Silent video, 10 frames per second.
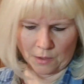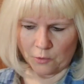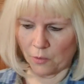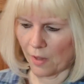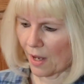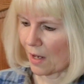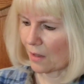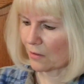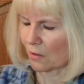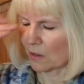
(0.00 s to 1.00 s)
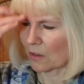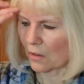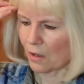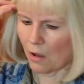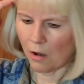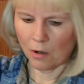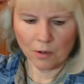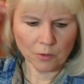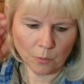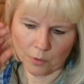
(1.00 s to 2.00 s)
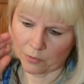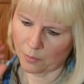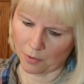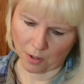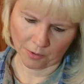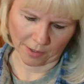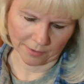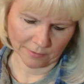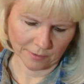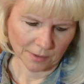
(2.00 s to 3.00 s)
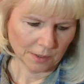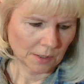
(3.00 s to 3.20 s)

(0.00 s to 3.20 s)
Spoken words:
So that are the works in progress.